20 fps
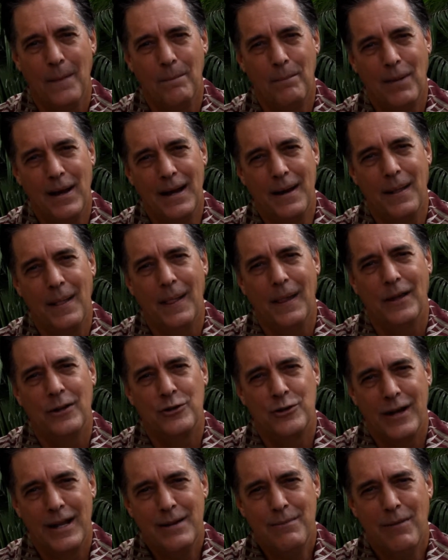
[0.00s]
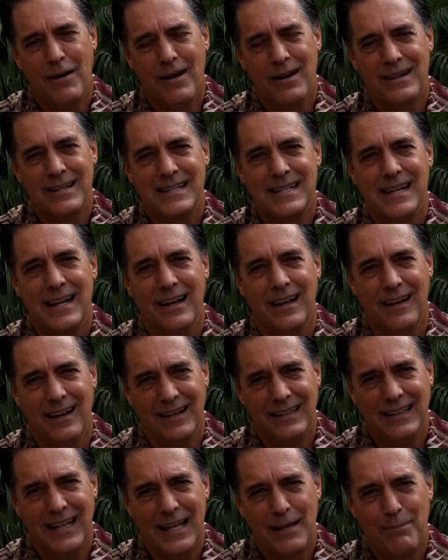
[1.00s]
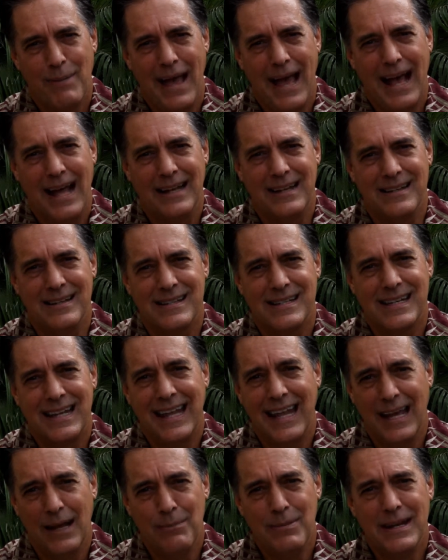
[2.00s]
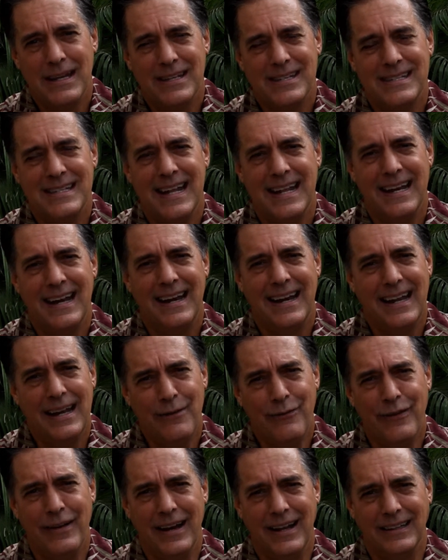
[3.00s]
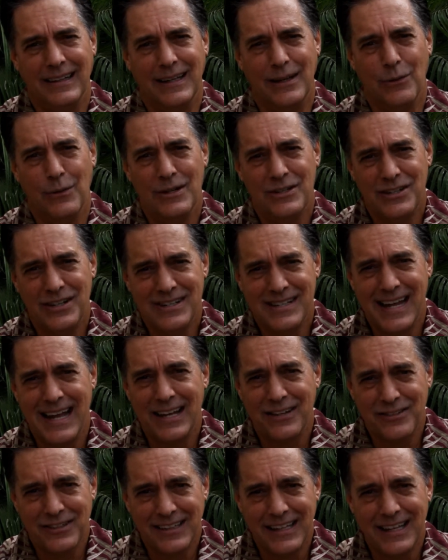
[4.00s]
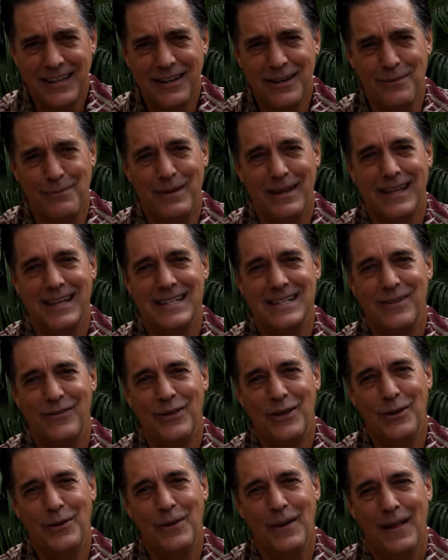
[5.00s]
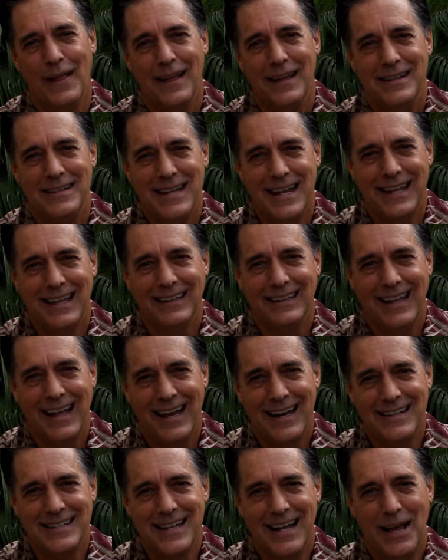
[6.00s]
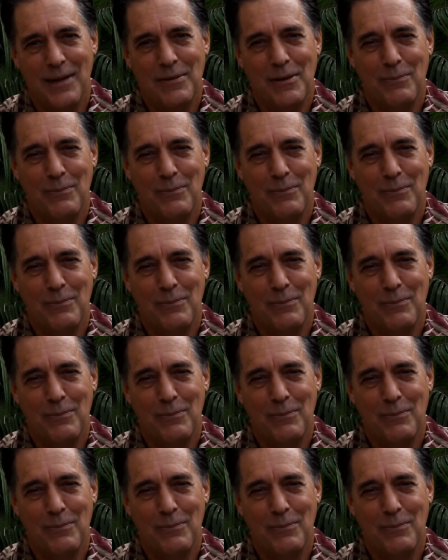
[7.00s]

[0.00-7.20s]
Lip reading: But trademarks, unlike patents, can be extended infinitely, which is actually good because if you take a lot of time